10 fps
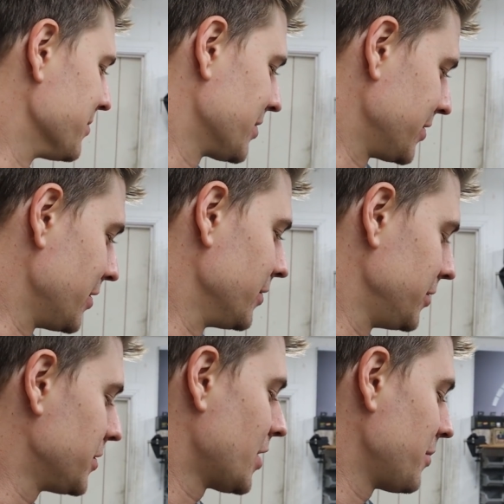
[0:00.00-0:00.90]
So
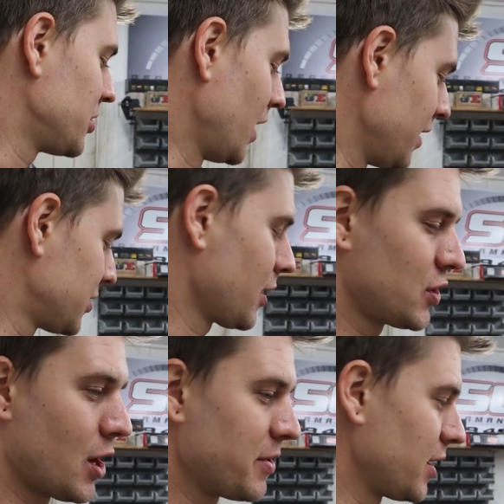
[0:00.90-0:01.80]
new timing chain, stock
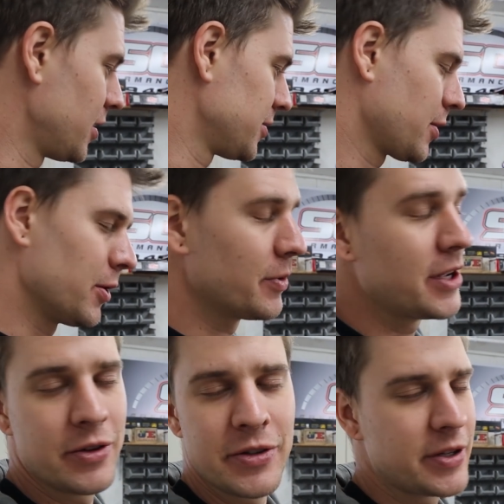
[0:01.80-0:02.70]
timing gears, going to
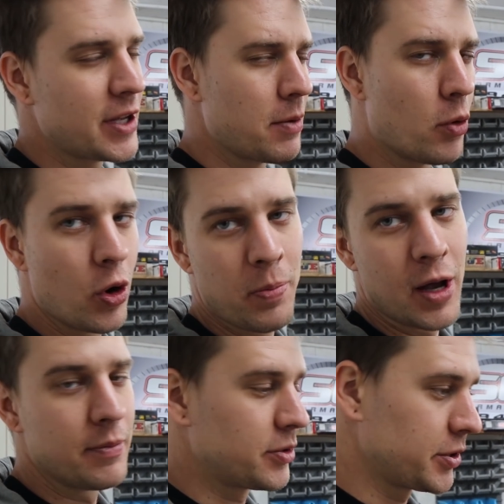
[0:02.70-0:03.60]
reuse the same oil
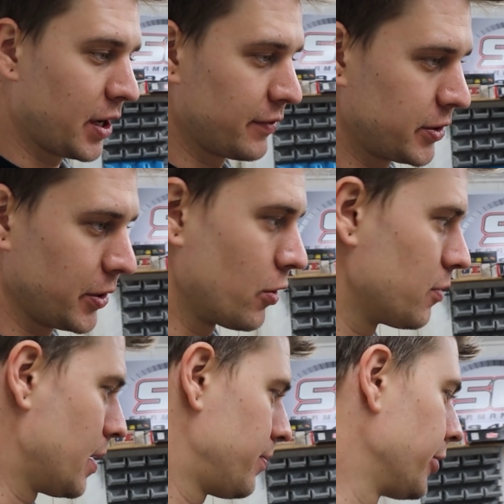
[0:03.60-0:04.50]
pump, just going to have a stock oil
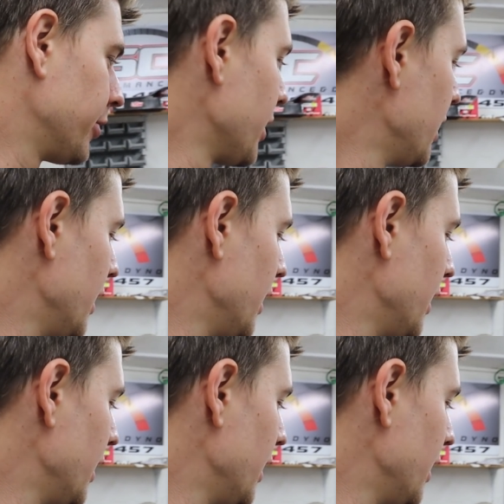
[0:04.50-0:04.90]
pump on it.